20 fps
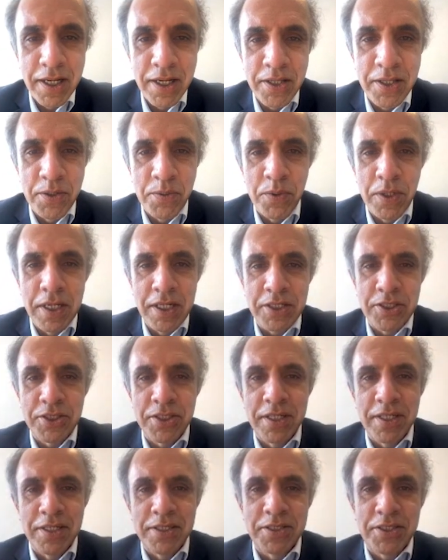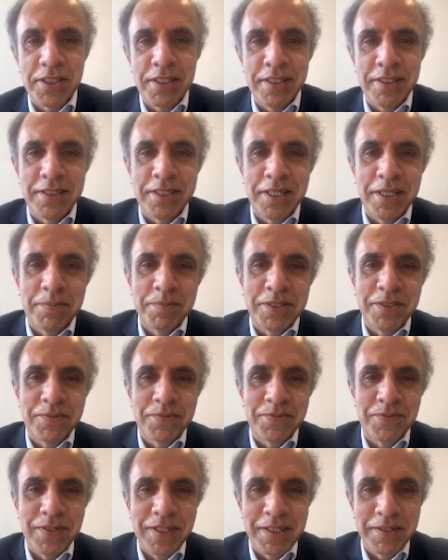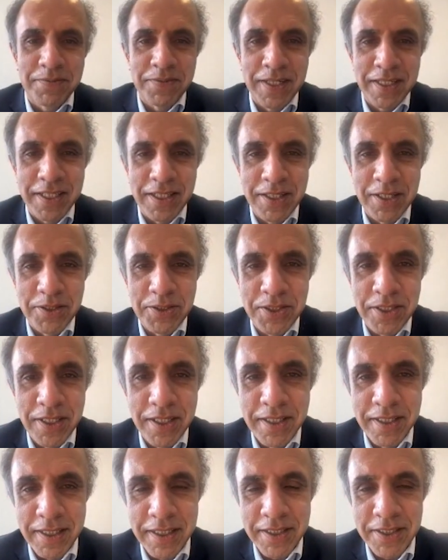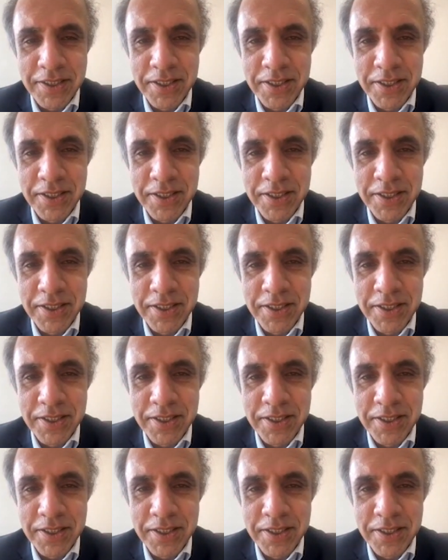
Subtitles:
the work starts in terms of finding those targets.